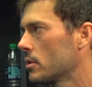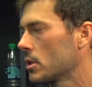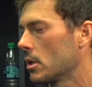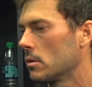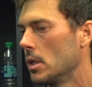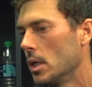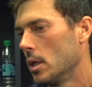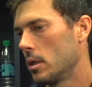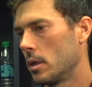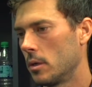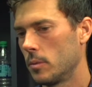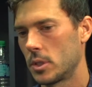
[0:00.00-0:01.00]
So,
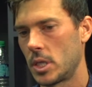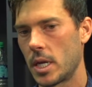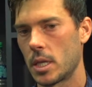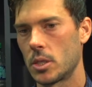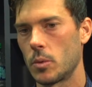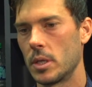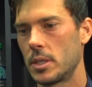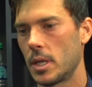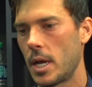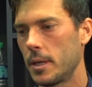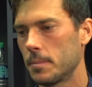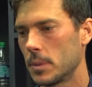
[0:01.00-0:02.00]
you know, we'll take this one
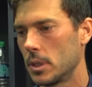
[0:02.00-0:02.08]
tonight,